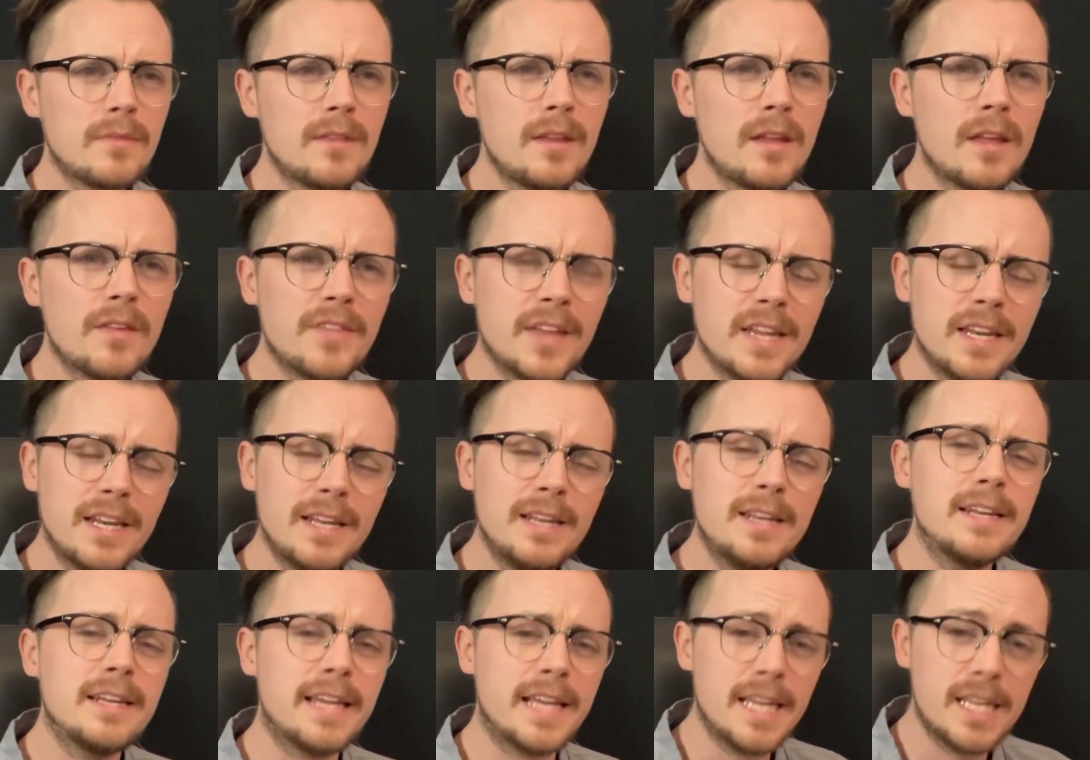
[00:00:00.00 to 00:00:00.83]
They
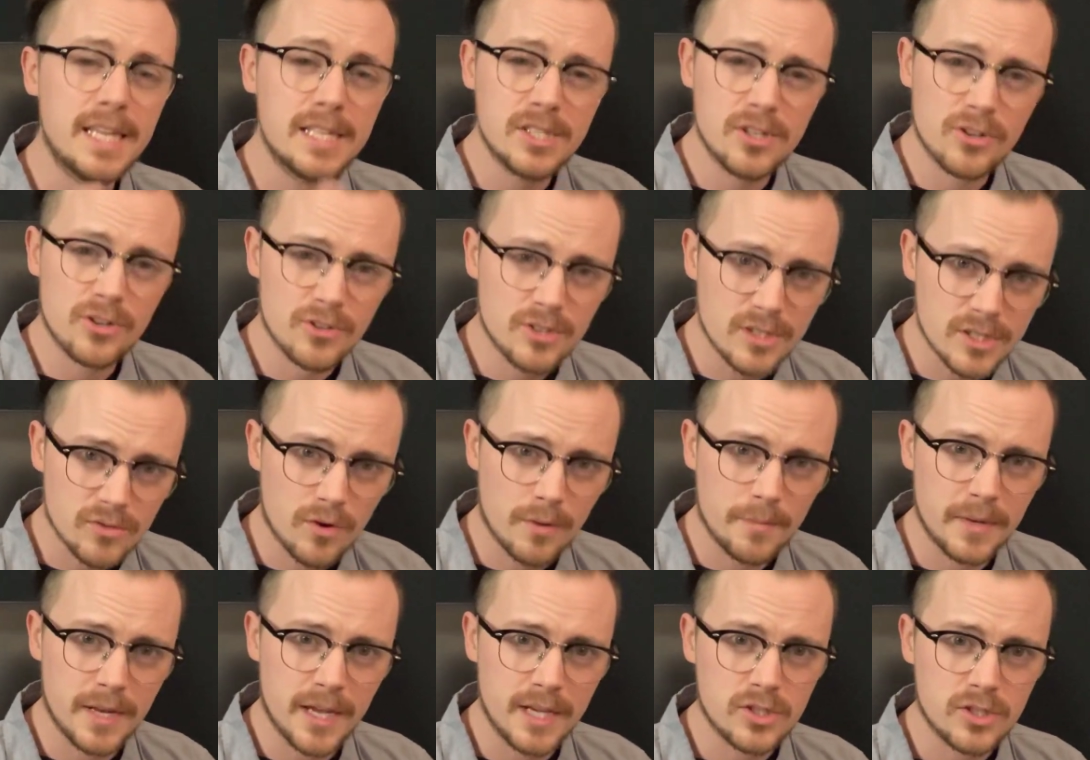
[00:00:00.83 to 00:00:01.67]
need an easier
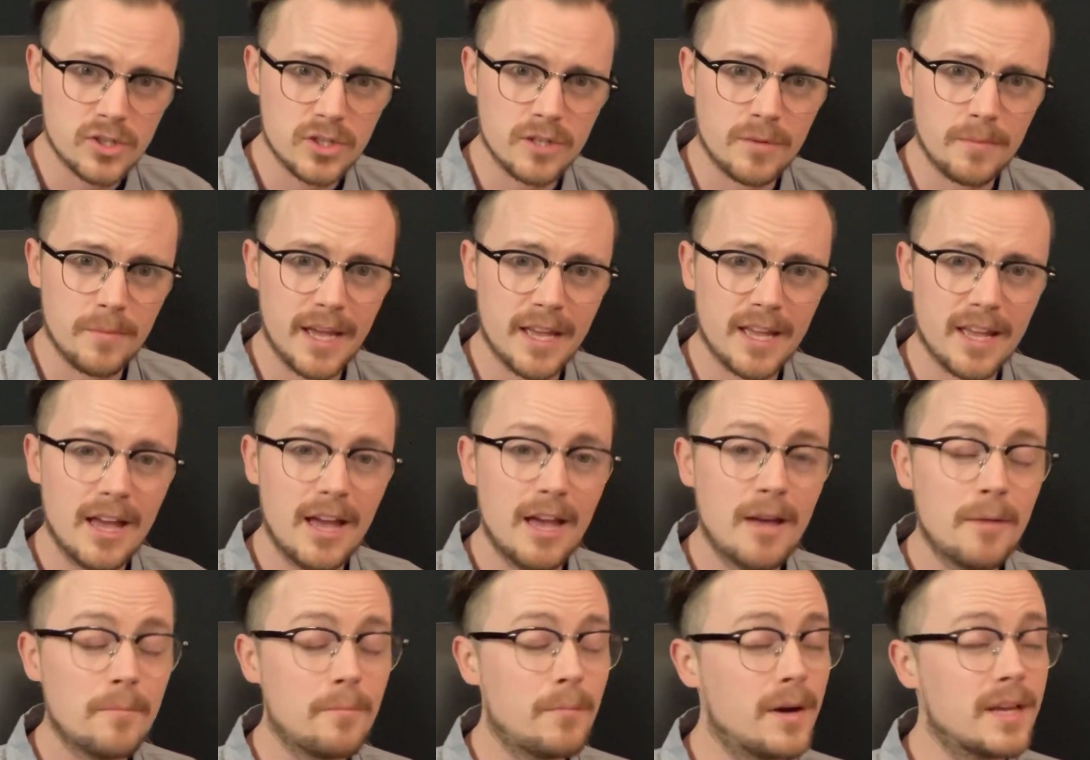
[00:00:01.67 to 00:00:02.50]
discrimination to make,
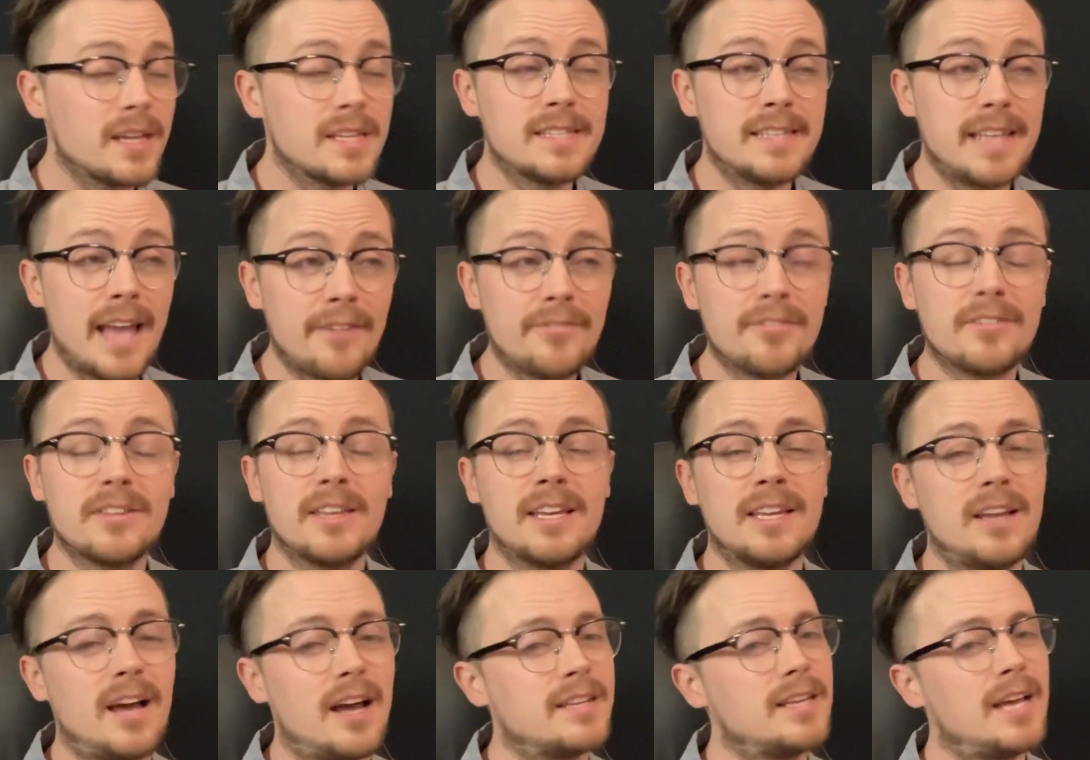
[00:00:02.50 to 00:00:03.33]
but it's
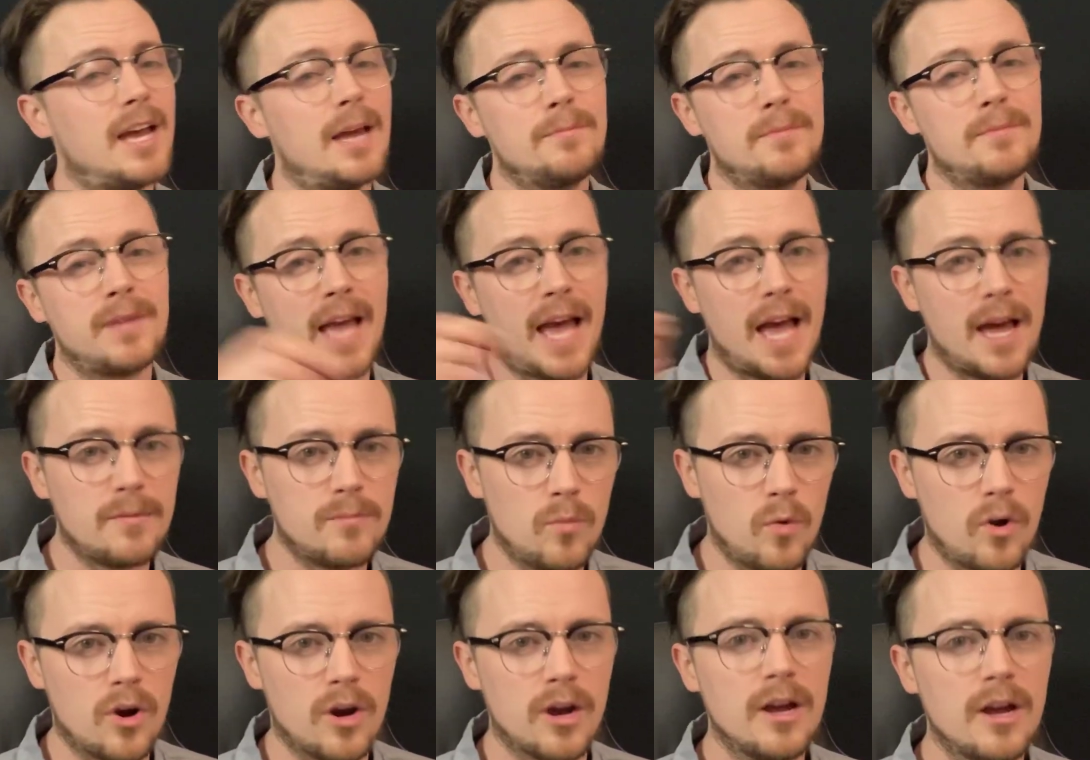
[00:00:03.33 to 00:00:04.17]
definitely not time to add
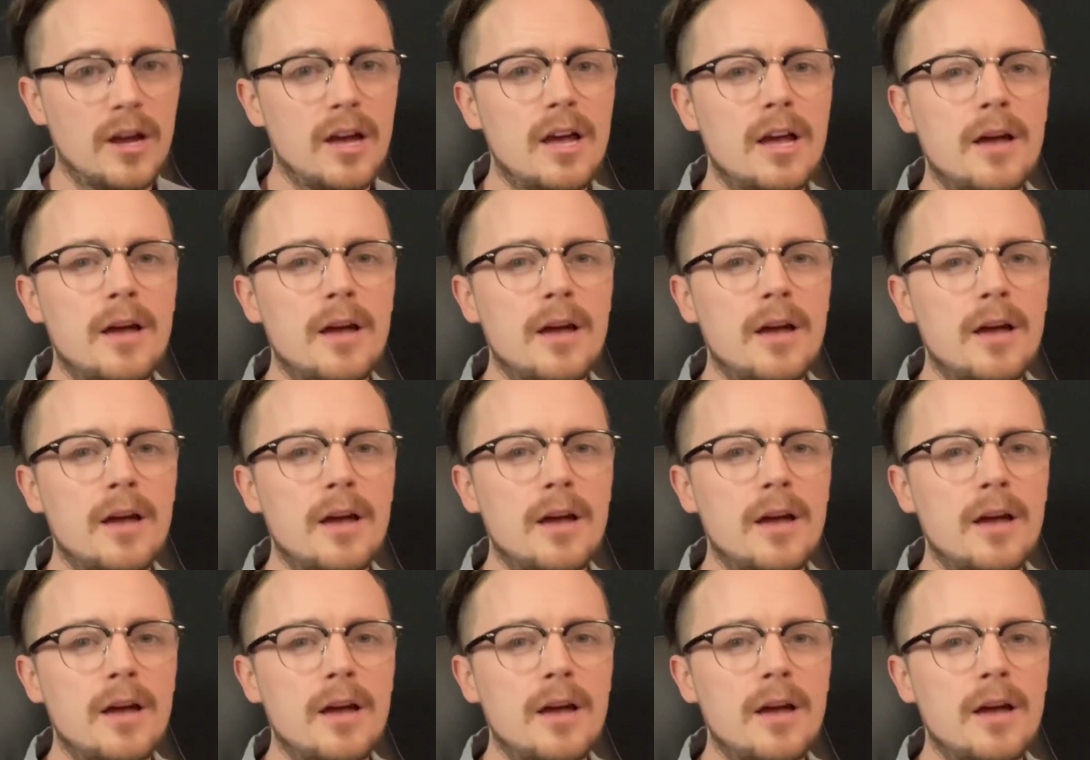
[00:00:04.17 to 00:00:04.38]
more.